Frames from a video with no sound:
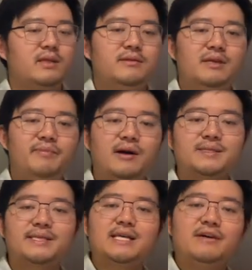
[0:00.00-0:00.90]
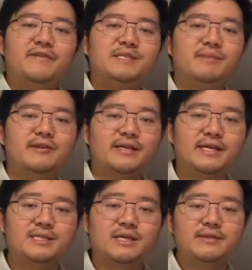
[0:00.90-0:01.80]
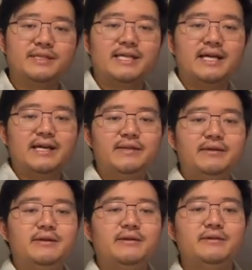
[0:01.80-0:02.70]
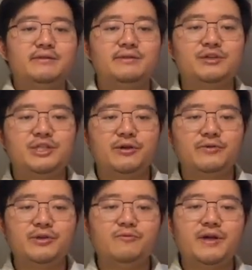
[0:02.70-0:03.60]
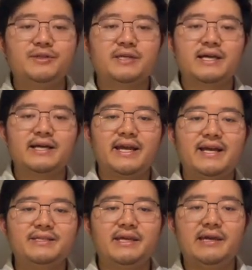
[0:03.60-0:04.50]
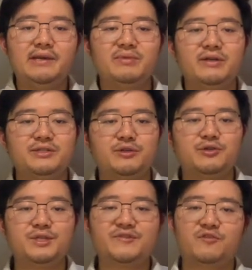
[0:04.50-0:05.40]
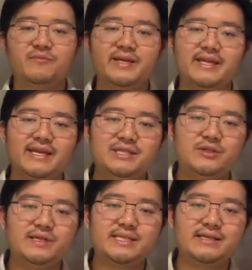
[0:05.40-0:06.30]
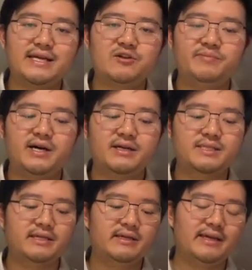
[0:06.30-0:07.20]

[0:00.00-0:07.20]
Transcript: The box itself has markings on the side to show you where to cut and tape to transform it into a steel air box.